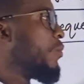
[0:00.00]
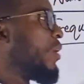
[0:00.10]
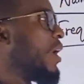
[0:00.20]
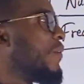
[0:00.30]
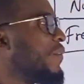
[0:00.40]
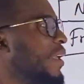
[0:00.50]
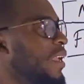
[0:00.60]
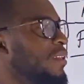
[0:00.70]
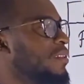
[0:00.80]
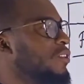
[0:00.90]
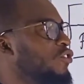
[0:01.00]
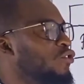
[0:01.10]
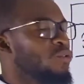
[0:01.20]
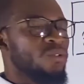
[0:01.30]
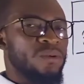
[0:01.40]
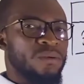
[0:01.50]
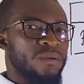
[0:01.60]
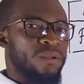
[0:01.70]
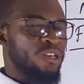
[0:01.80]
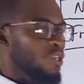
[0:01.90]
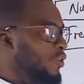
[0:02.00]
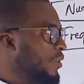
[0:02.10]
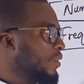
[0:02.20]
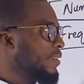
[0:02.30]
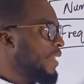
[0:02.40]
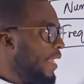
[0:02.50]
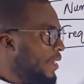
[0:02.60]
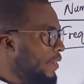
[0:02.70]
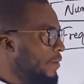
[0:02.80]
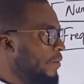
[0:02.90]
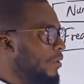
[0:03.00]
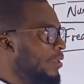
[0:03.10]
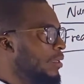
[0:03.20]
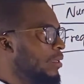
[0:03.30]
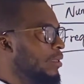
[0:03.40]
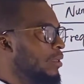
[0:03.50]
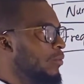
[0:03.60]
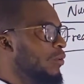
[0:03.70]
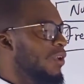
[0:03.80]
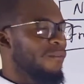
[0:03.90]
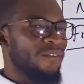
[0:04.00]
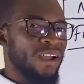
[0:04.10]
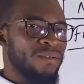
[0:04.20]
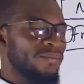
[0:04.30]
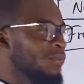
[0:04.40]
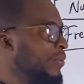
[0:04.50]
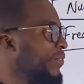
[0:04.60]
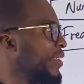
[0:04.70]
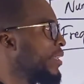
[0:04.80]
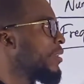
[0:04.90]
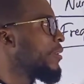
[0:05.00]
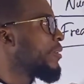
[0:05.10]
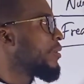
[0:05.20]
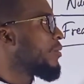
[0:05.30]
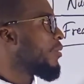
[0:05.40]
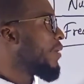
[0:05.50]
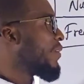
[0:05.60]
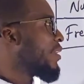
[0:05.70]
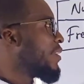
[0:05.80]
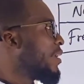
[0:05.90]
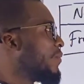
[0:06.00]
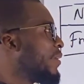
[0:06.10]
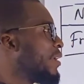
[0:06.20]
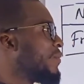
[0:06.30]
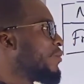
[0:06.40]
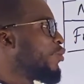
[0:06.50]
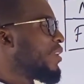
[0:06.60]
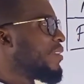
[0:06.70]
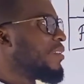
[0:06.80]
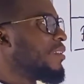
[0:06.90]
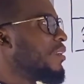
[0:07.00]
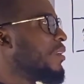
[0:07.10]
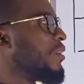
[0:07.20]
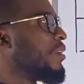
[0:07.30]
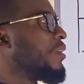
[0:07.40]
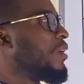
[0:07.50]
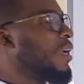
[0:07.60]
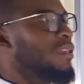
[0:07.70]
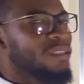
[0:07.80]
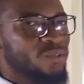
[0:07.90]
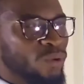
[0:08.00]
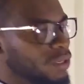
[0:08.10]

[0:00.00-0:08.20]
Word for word: we have 8, 2, 10, we have 5, 15, we have another 5, 20, and this